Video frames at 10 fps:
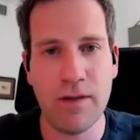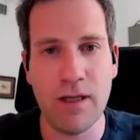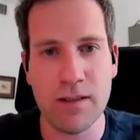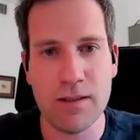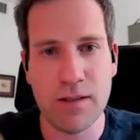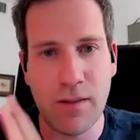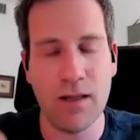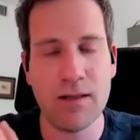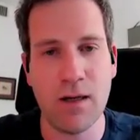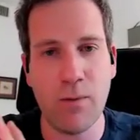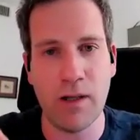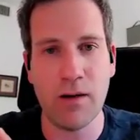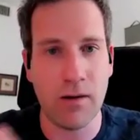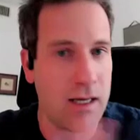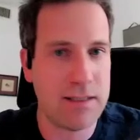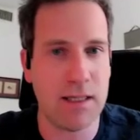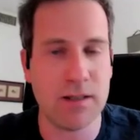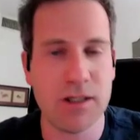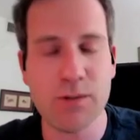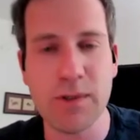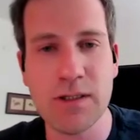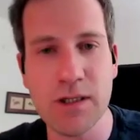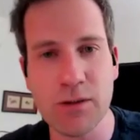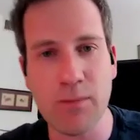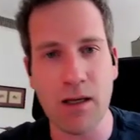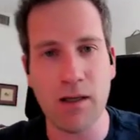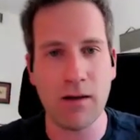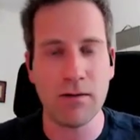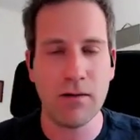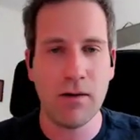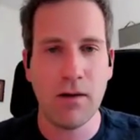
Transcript: these things that we know, let's say in judgment decision making,